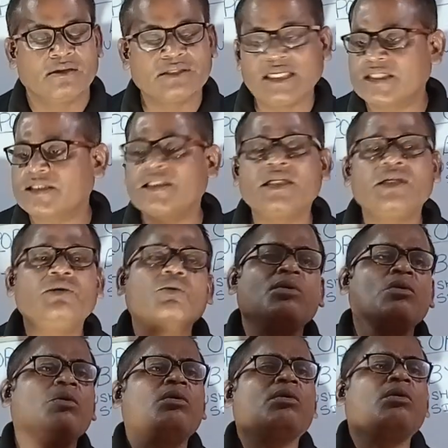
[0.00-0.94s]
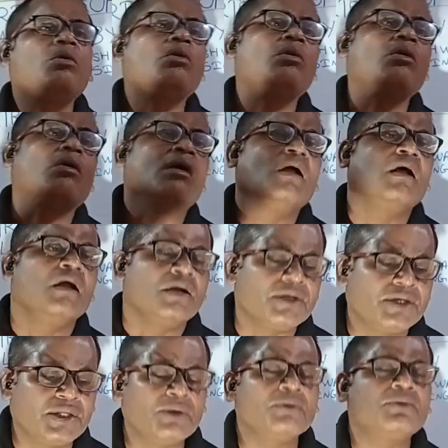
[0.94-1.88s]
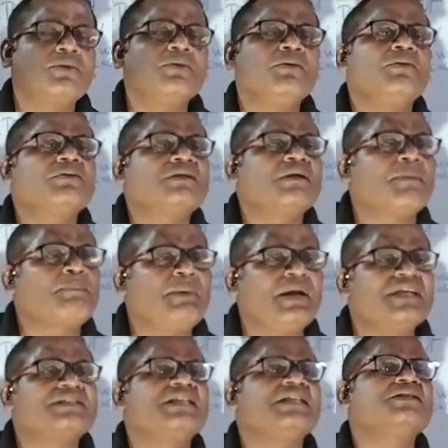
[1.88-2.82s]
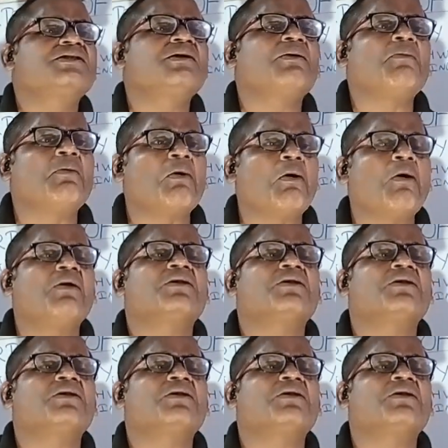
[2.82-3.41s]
They said, no. Due to the presence of